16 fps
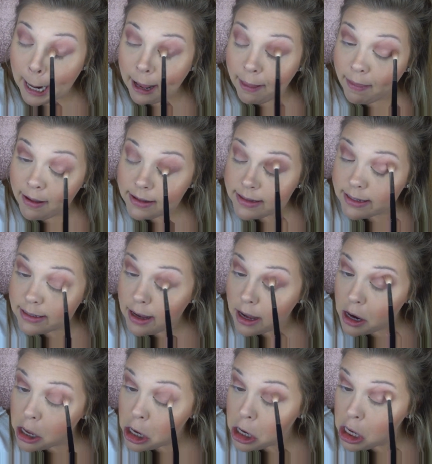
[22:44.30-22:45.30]
and that's
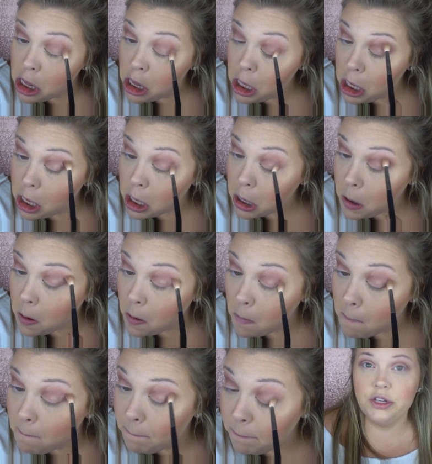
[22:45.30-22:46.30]
not a good look.
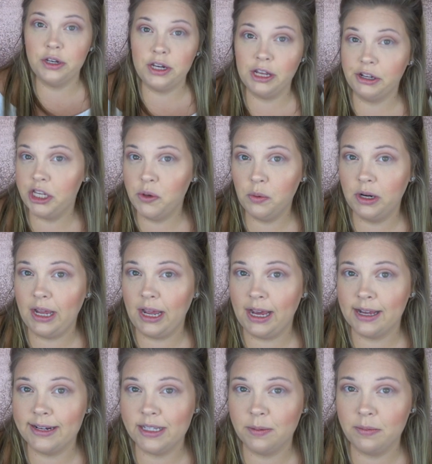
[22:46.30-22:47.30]
So now you want to
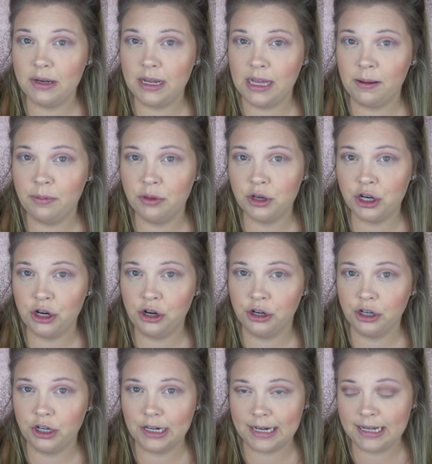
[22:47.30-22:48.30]
add some depth to
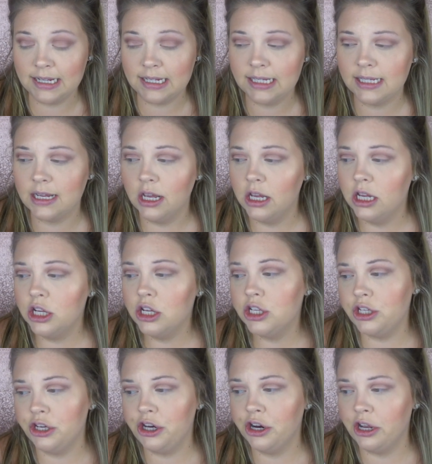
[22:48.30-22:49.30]
your crease.
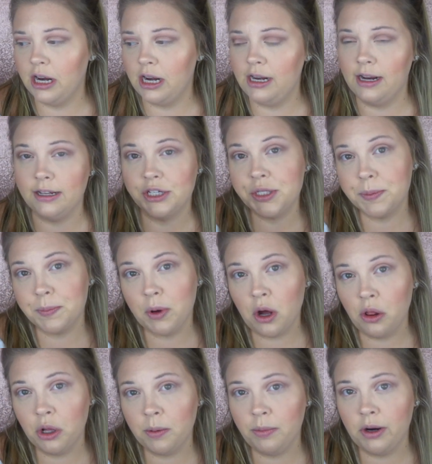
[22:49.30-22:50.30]
So you're going to need a
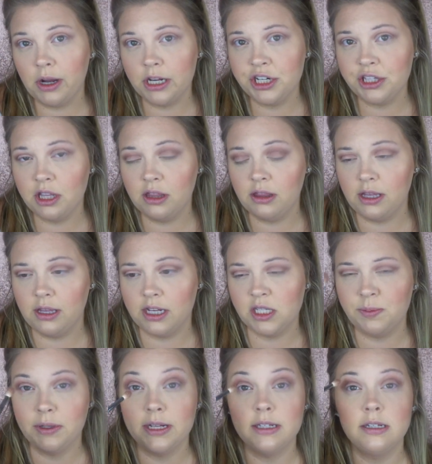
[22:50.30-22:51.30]
smaller brush than
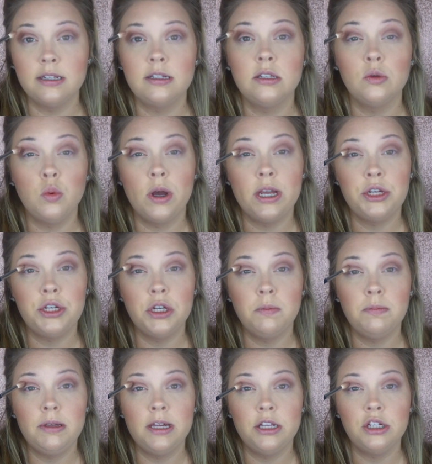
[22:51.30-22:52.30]
this because this is way too
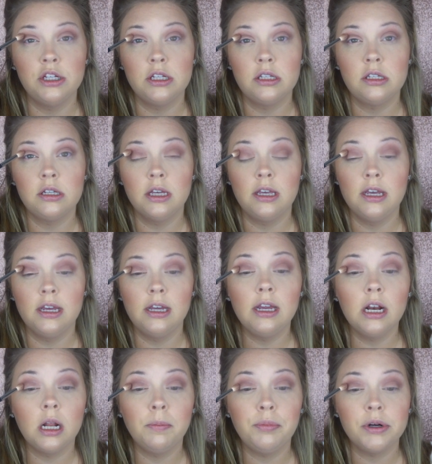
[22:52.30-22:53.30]
big just to get
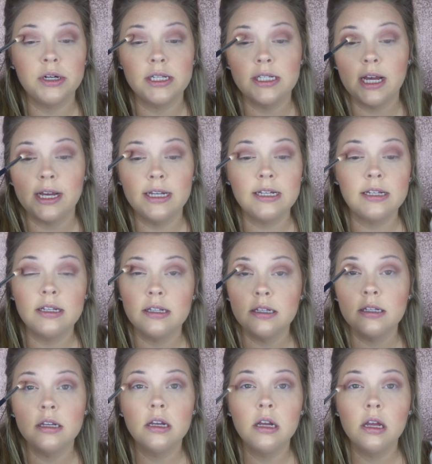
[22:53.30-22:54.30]
in a
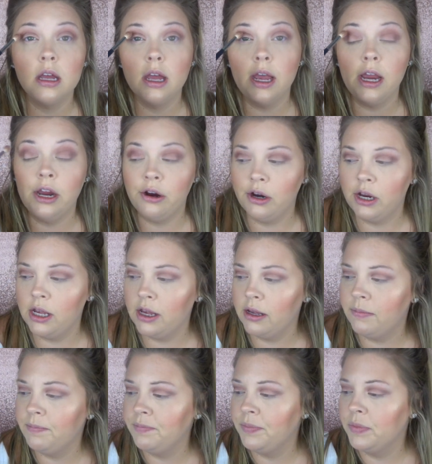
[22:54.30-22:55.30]
precise
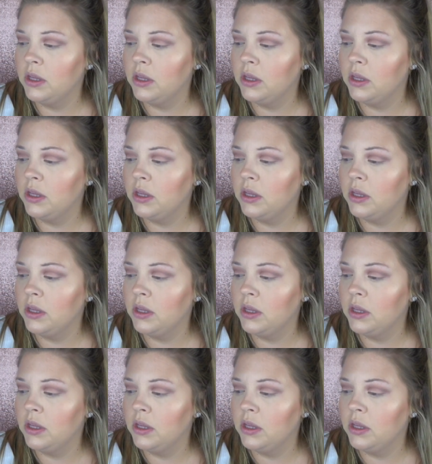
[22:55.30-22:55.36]
area.